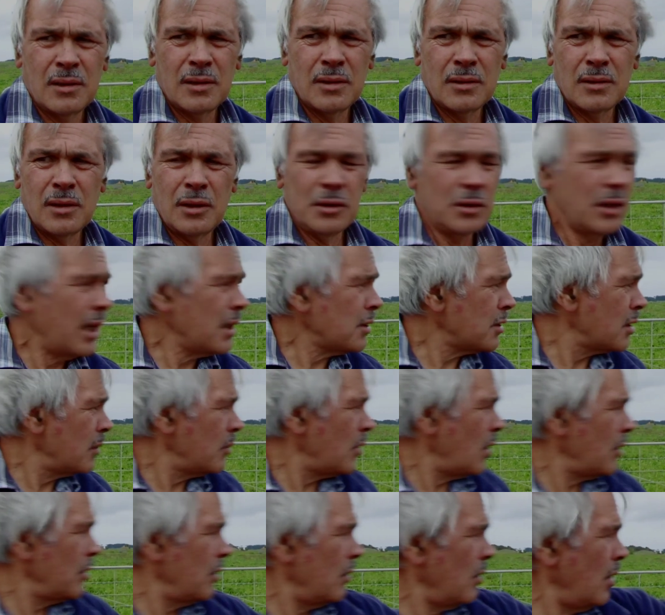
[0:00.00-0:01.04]
I asked
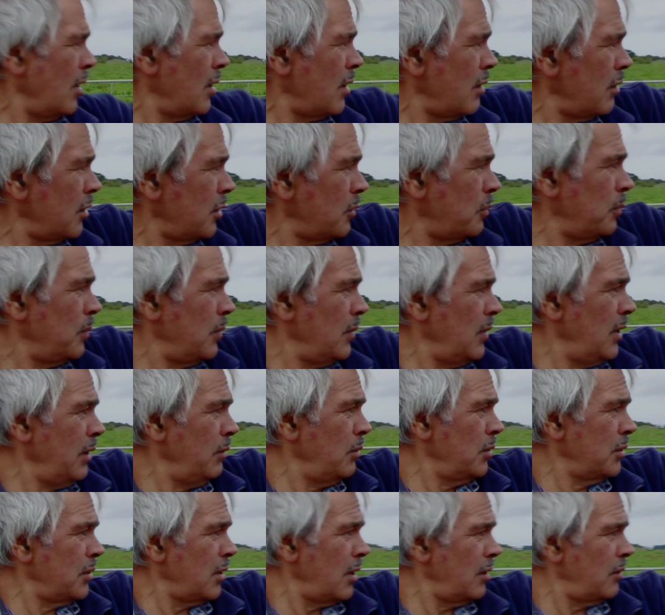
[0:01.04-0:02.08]
him on the road. He
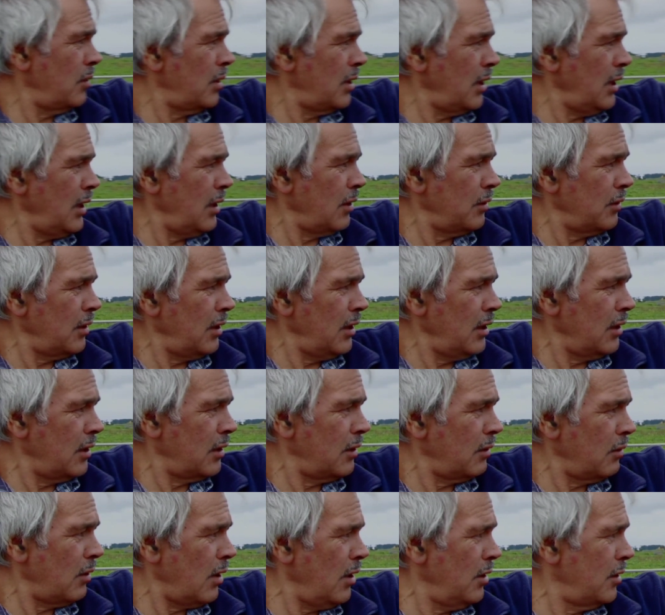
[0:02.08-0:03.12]
was over there on the end of
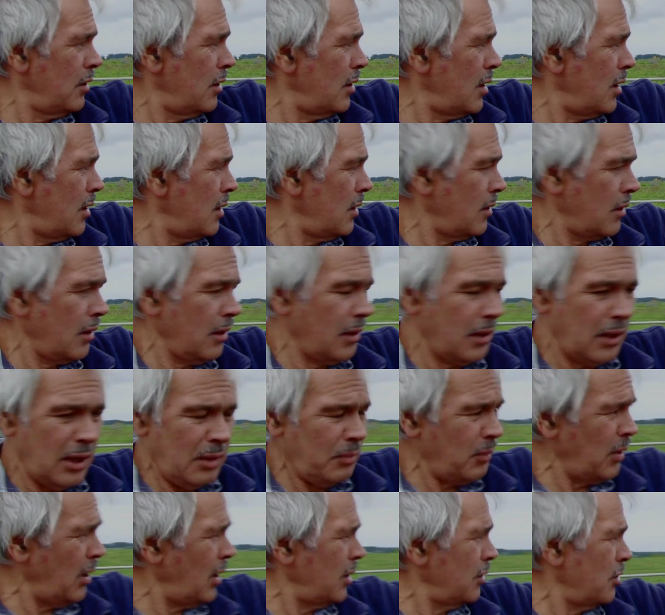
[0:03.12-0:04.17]
the road, and I
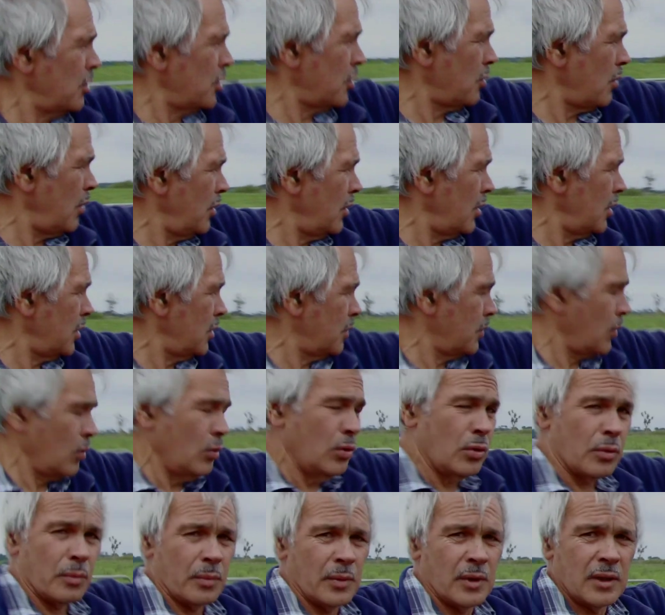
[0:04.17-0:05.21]
came down this road and I
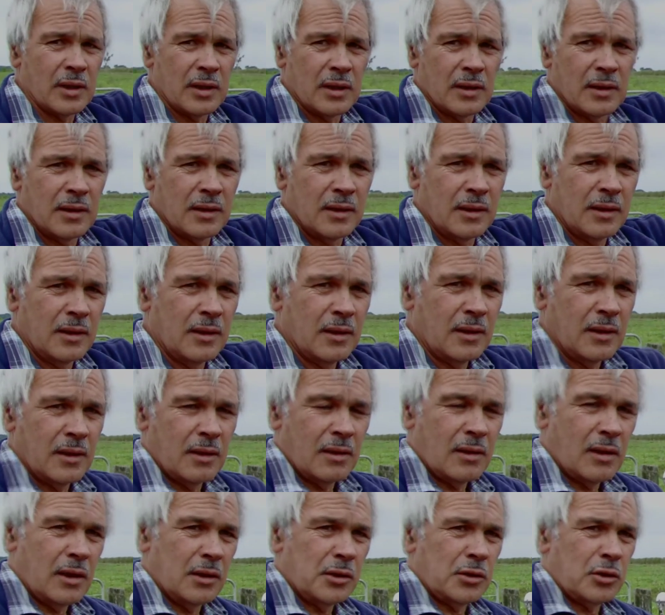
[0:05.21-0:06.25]
saw him.
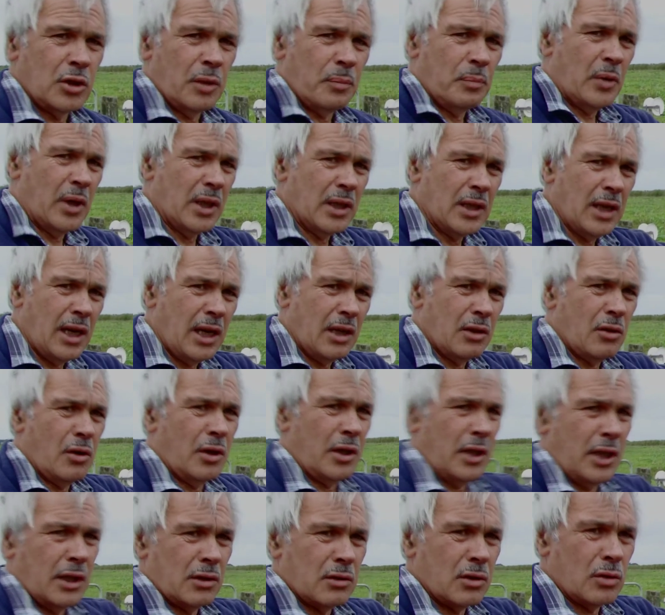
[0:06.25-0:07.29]
I stopped my car and got
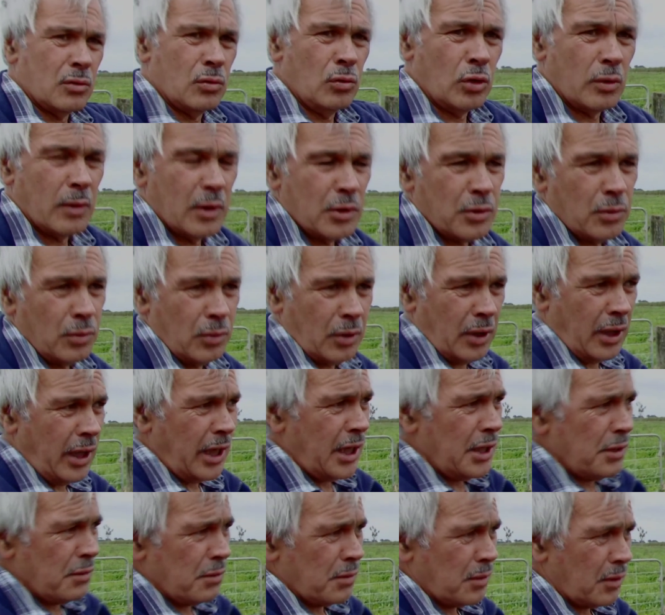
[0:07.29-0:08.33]
out to talk to him. I shook
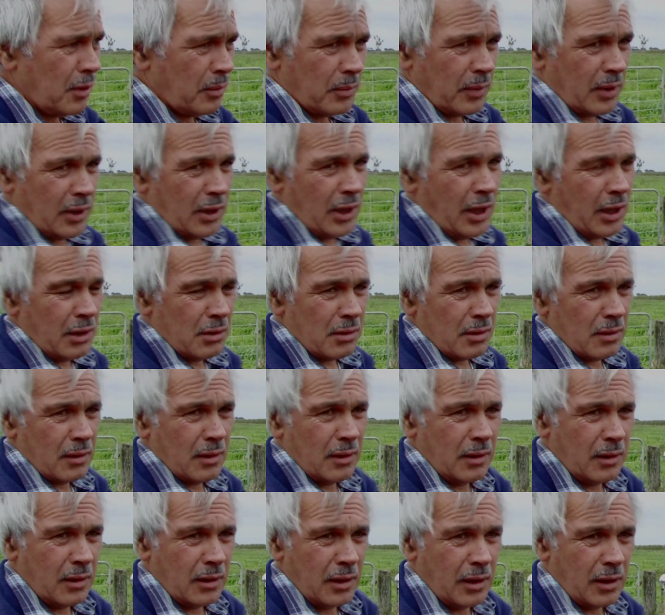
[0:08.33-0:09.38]
hands with him.
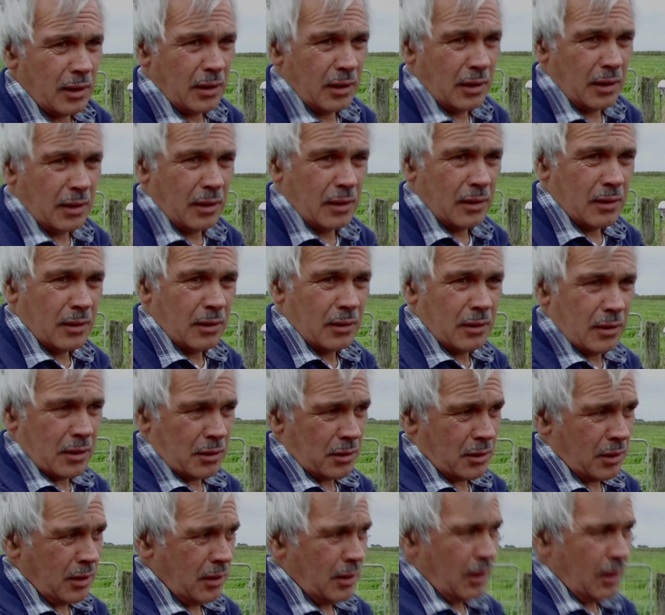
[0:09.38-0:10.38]
I said,